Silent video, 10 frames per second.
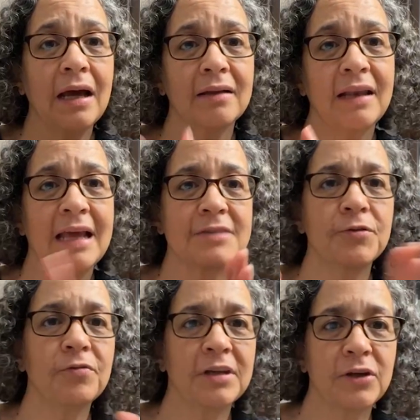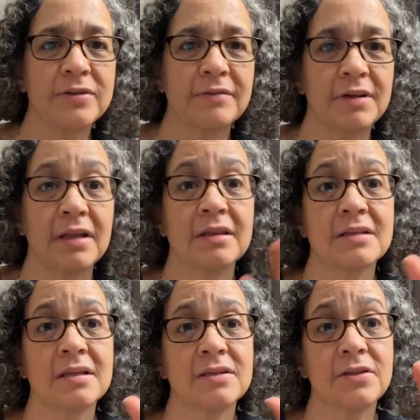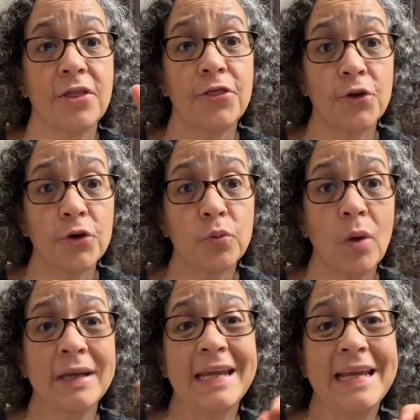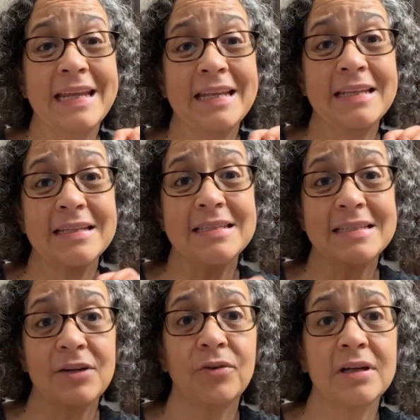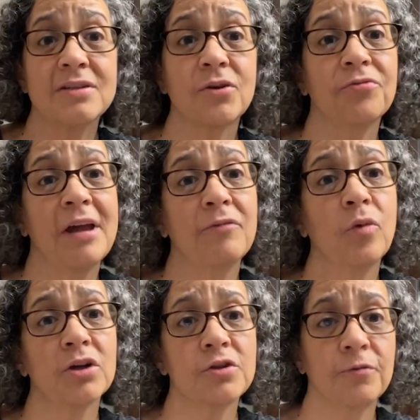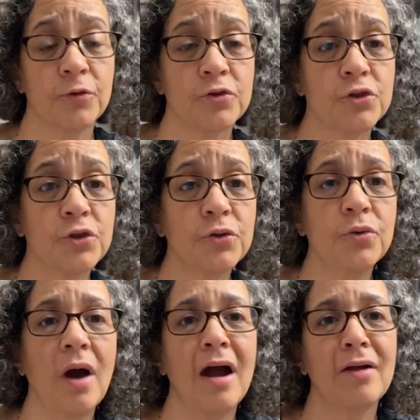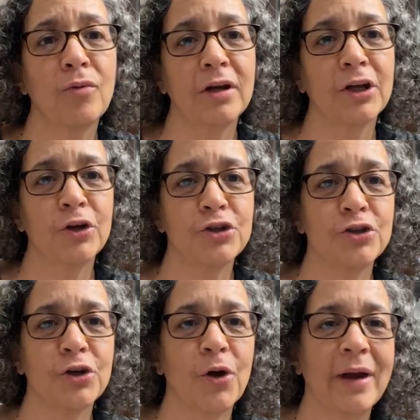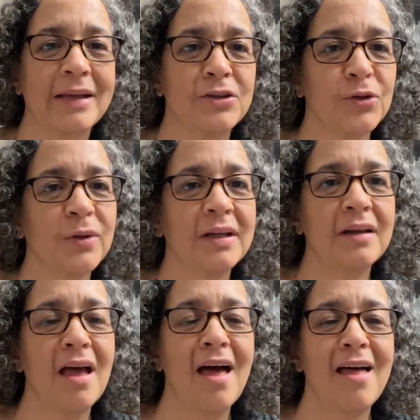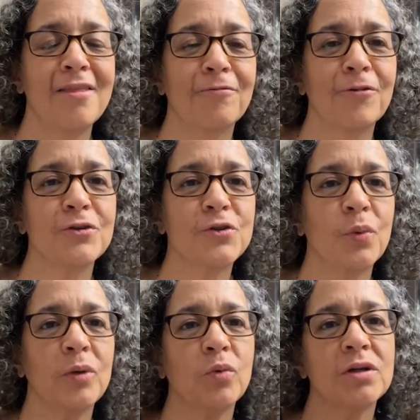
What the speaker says: the last few videos I've done, this is the third one in the series, so if you haven't watched the first two, I want to encourage you to go ahead and do it. The first one